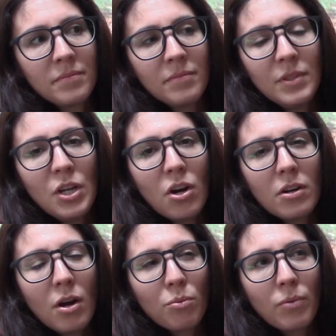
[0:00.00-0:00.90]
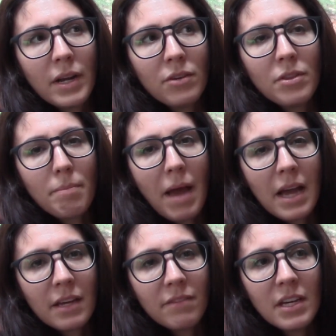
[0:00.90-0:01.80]
yarn around the
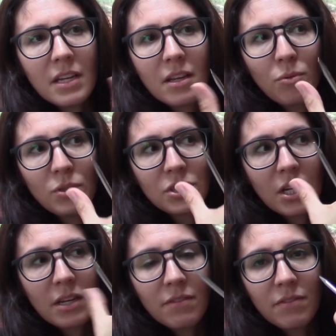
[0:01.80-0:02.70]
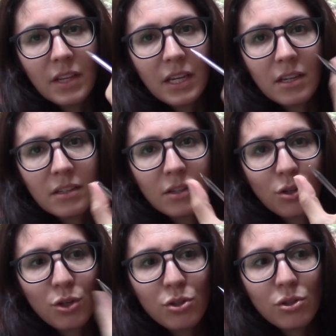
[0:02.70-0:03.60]
back of it, which kind of like
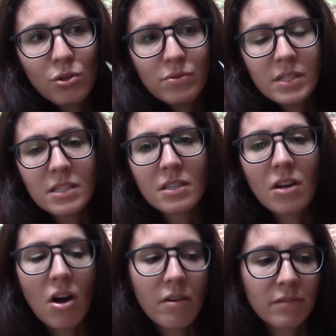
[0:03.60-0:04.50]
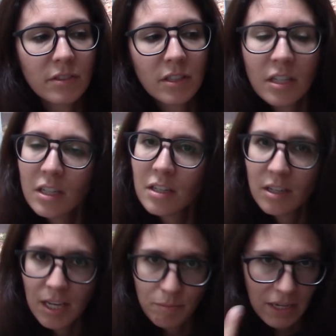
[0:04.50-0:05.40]
closes it off
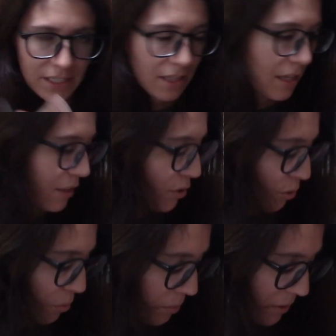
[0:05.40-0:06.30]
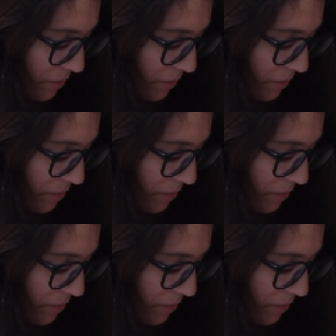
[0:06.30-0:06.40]
and makes it that tube.